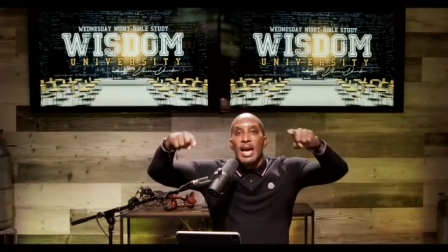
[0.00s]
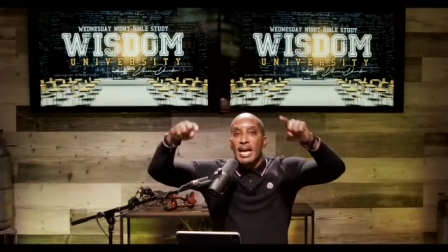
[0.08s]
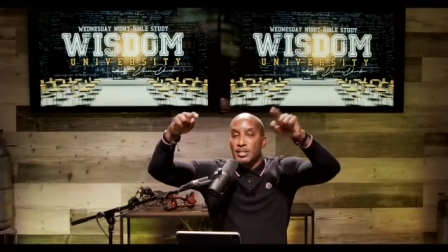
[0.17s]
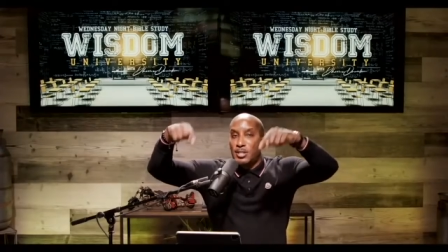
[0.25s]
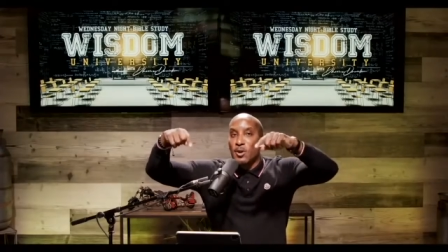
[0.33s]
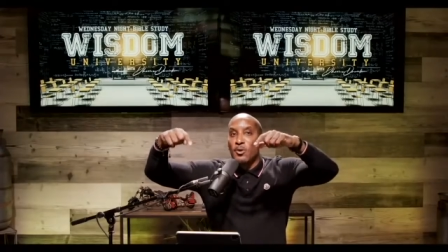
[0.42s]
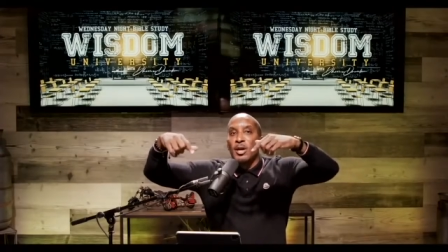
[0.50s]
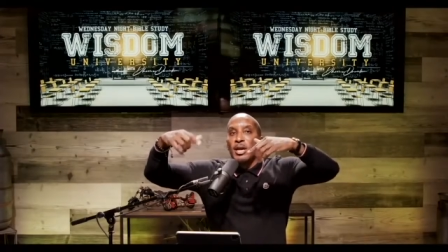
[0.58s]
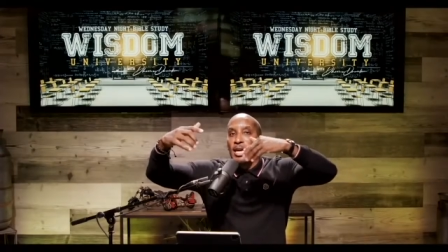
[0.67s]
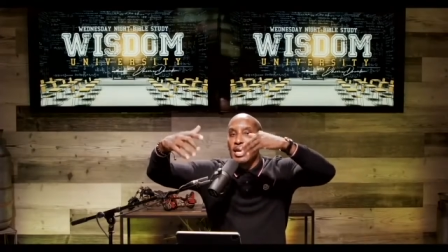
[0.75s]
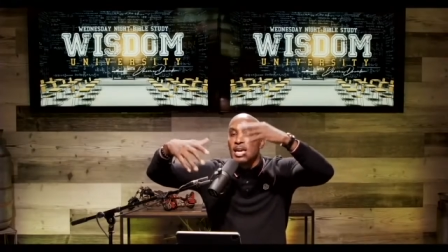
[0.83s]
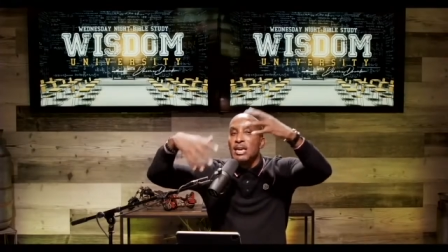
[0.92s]
And so
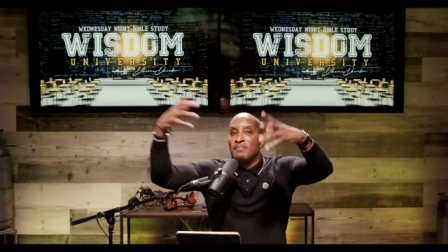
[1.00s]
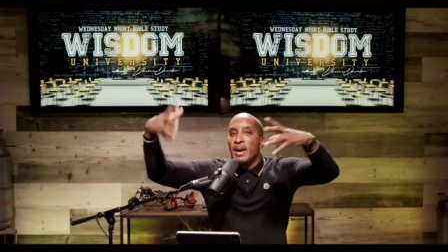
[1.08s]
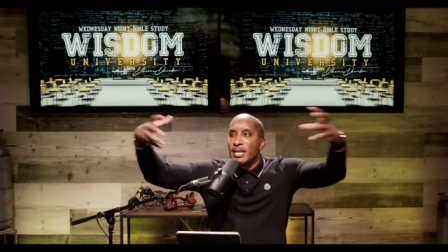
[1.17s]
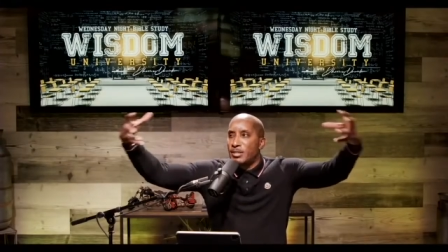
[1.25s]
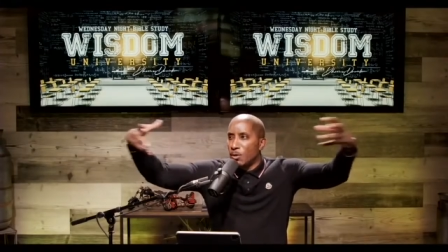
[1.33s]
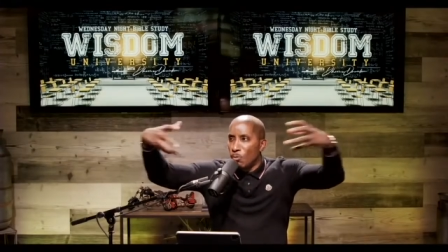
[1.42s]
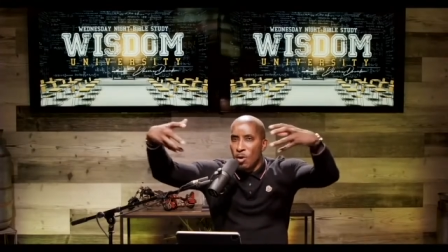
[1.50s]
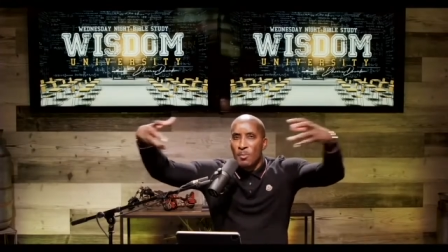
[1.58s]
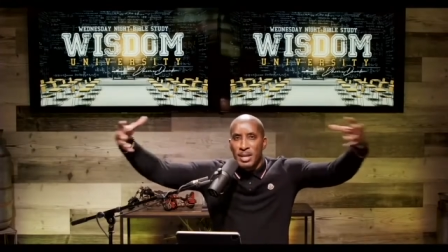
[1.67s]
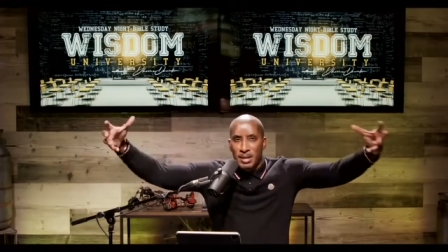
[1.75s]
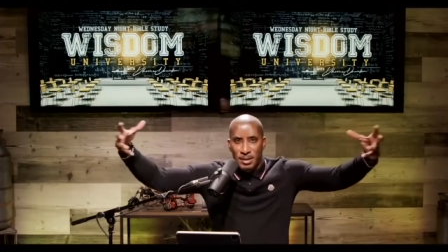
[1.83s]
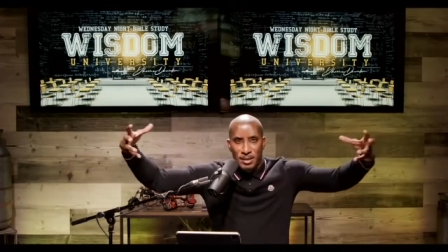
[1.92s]
he, he makes a
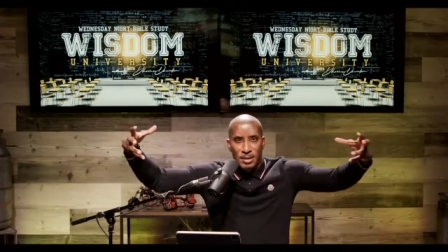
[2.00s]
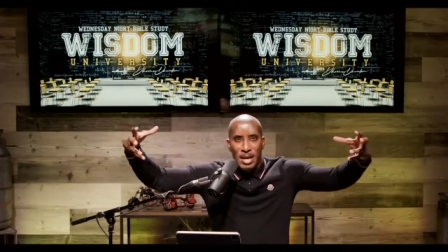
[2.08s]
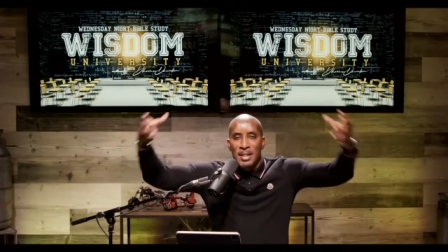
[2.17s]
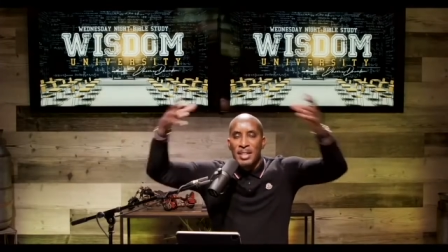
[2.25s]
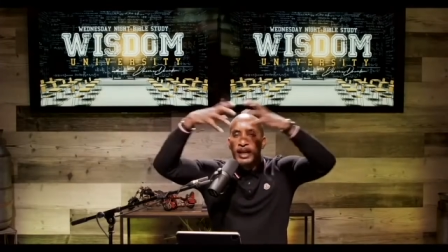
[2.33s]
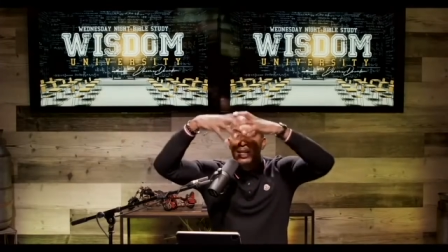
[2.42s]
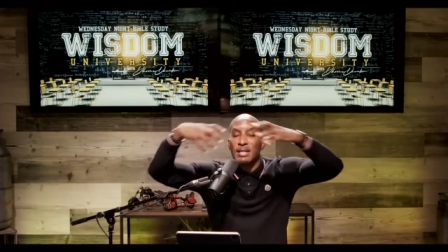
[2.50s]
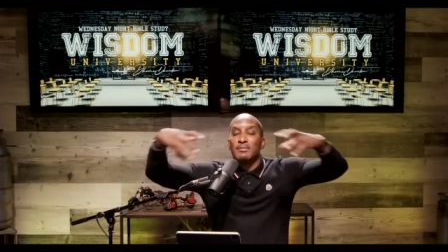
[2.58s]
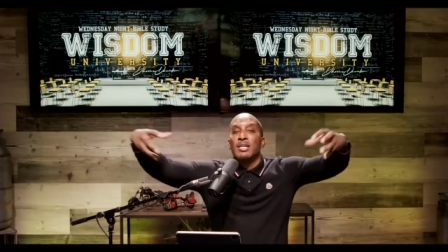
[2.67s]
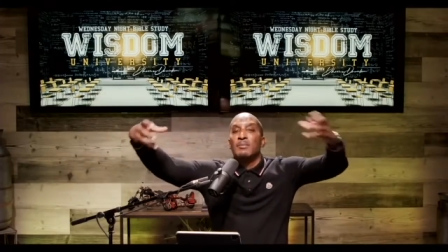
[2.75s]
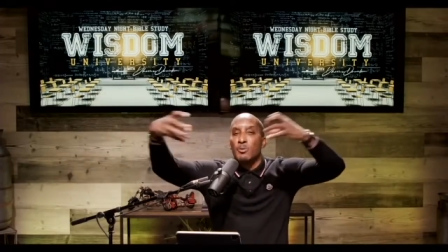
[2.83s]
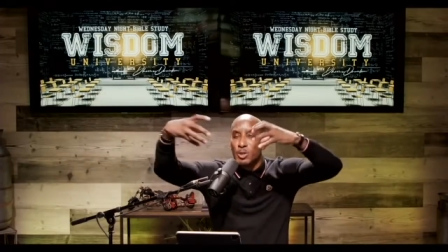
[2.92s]
woman and then gives
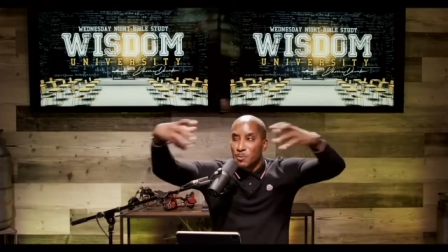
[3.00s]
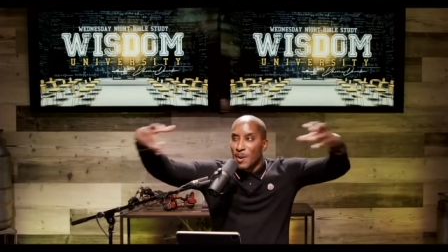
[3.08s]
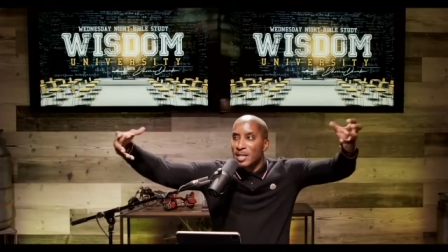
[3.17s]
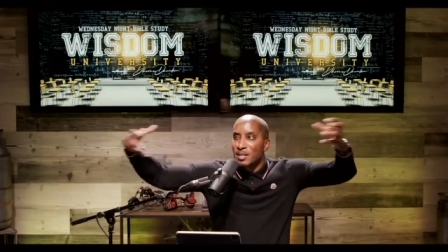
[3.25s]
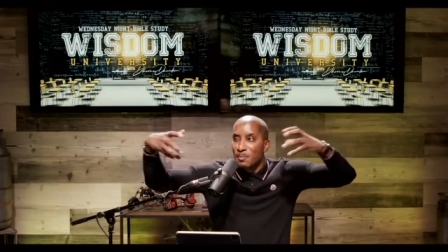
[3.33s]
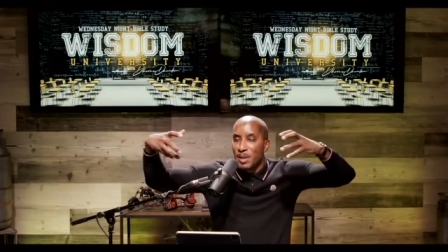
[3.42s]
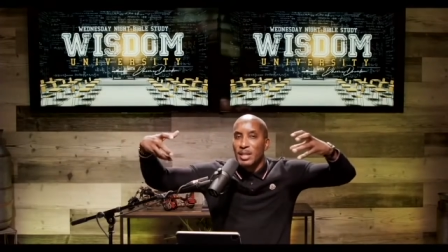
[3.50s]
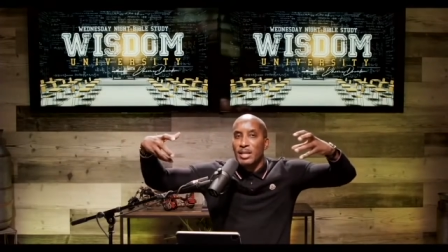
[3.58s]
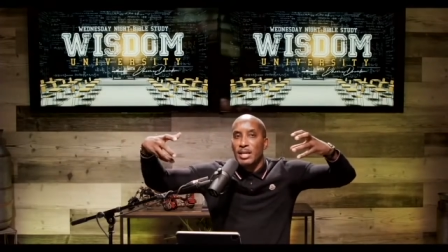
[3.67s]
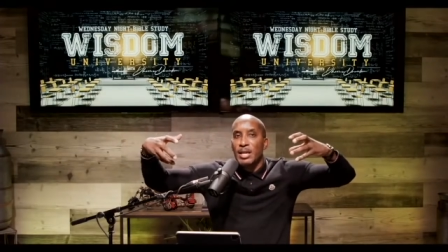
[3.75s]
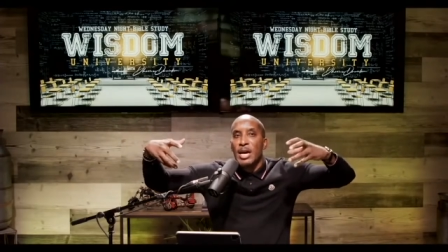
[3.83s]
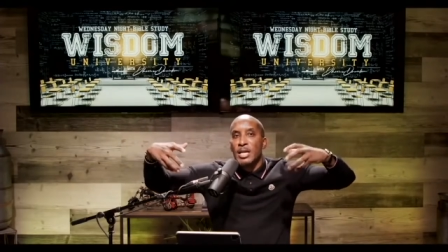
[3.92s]
them the
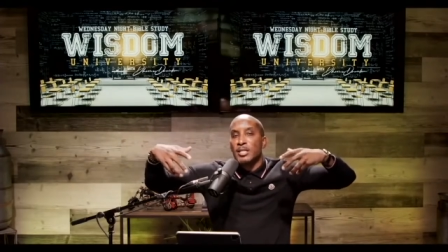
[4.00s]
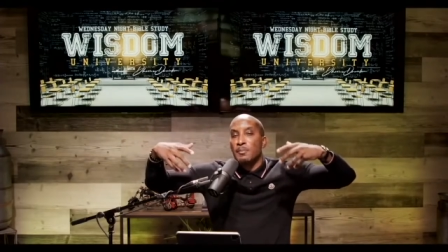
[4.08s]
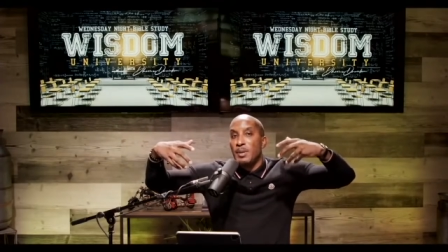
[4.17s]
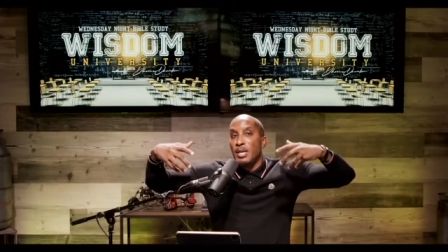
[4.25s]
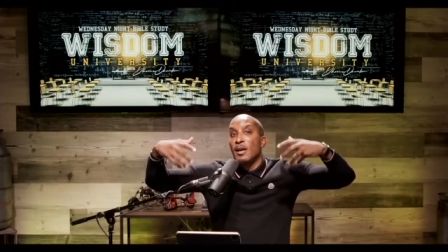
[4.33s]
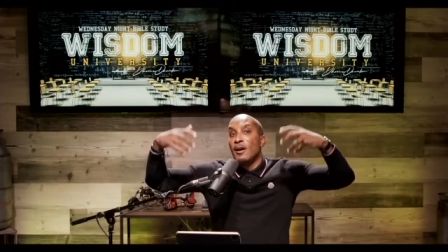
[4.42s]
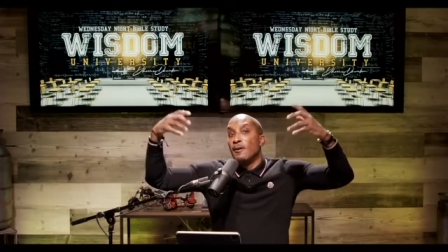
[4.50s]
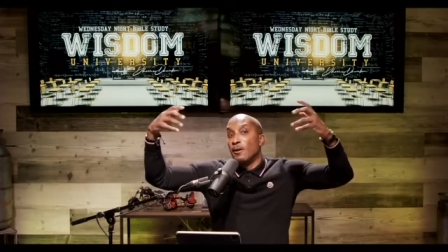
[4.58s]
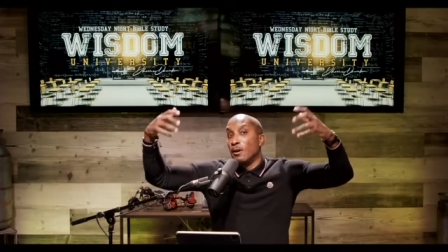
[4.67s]
responsibility to be